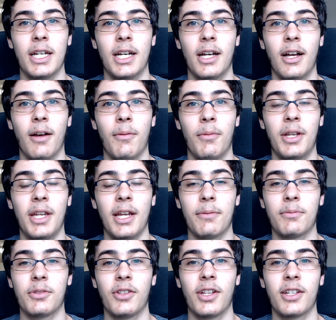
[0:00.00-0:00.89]
Um, and yeah,
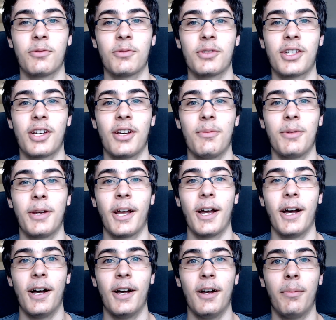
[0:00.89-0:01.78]
so that's what's coming
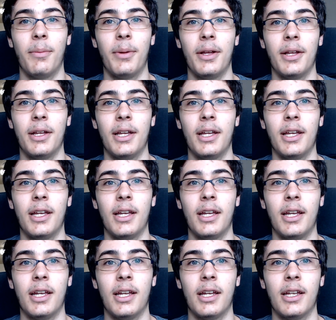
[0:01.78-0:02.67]
up.
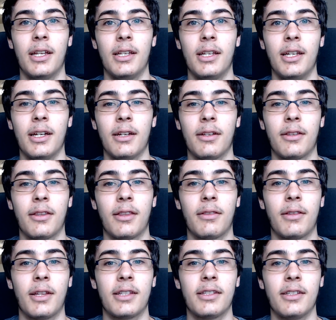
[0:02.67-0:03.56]
And yeah,
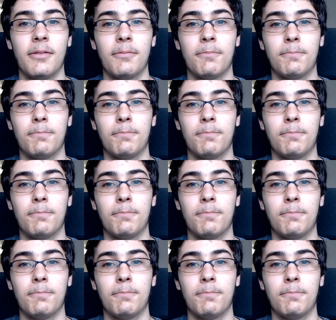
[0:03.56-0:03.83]
that's it.